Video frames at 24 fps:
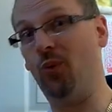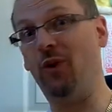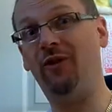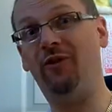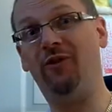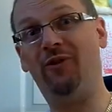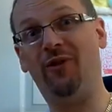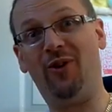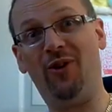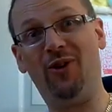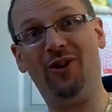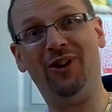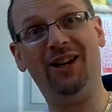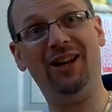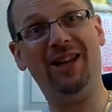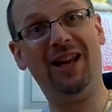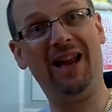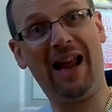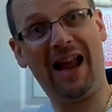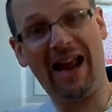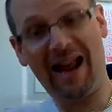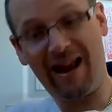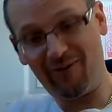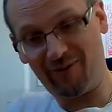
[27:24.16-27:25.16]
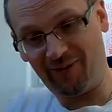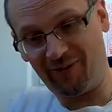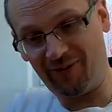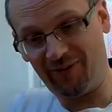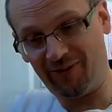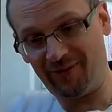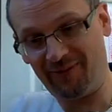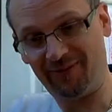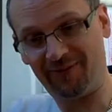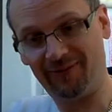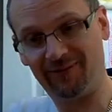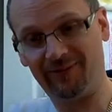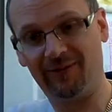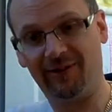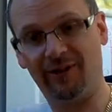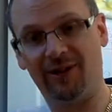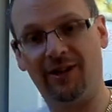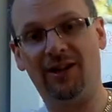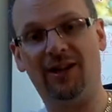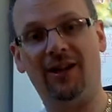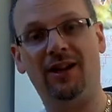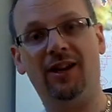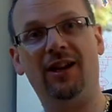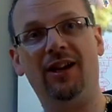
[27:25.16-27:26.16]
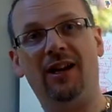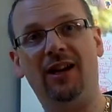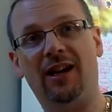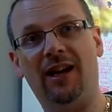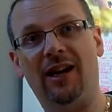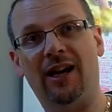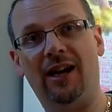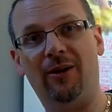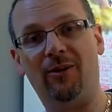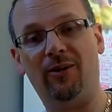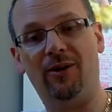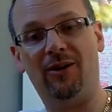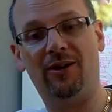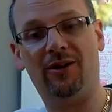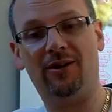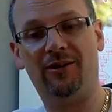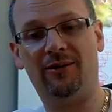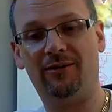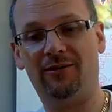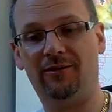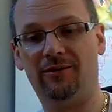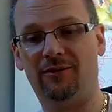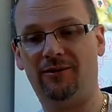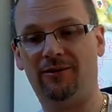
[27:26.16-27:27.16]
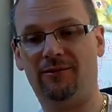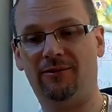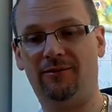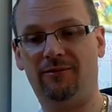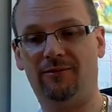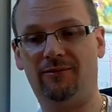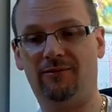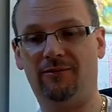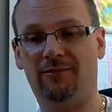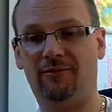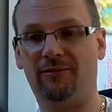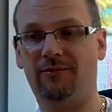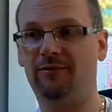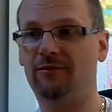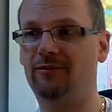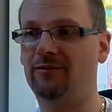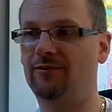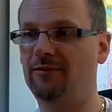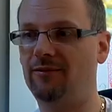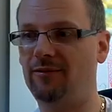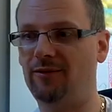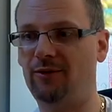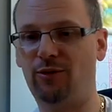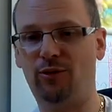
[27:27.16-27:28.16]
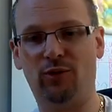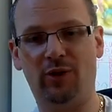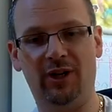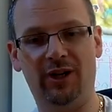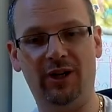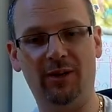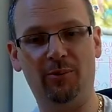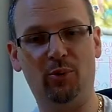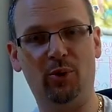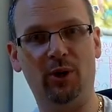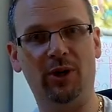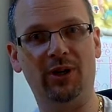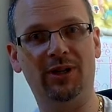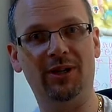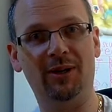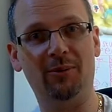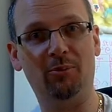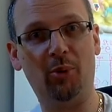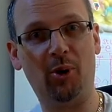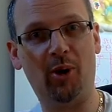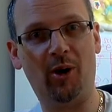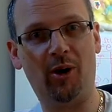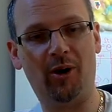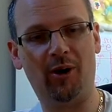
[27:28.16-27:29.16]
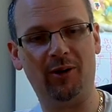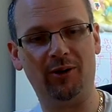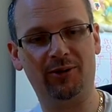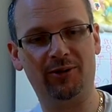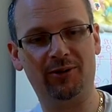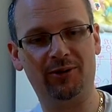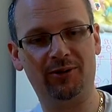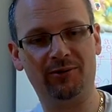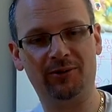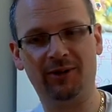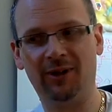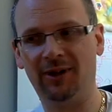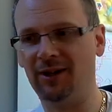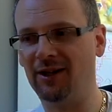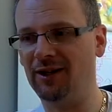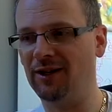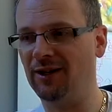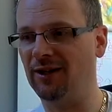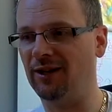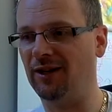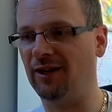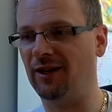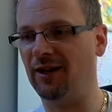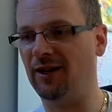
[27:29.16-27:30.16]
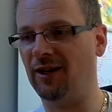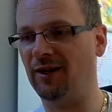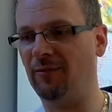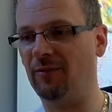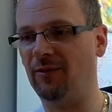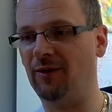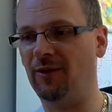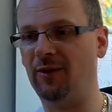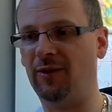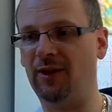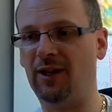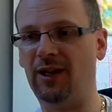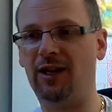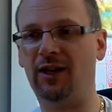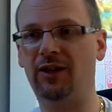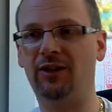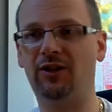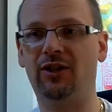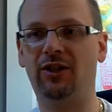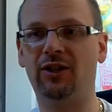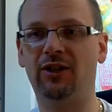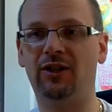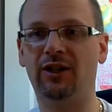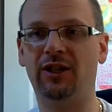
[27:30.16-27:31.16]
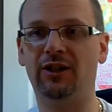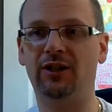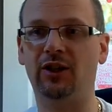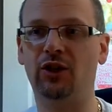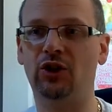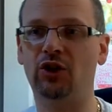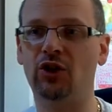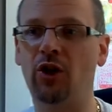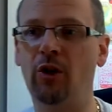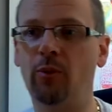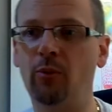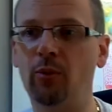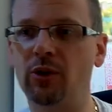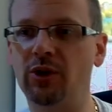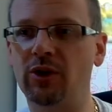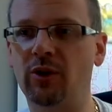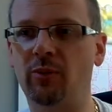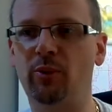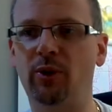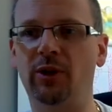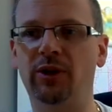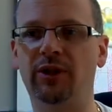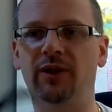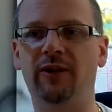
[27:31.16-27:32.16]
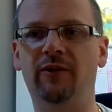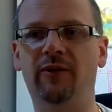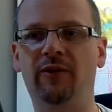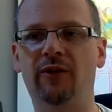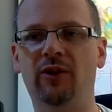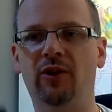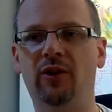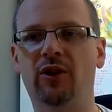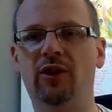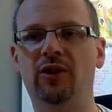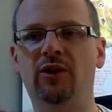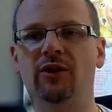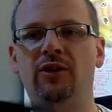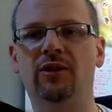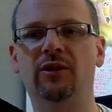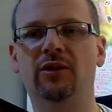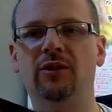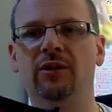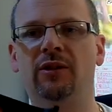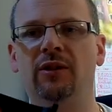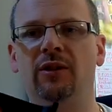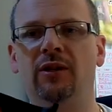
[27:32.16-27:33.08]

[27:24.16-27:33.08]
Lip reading: We finally have our 3D printed parts. That, as you can see, is the top, which I printed first.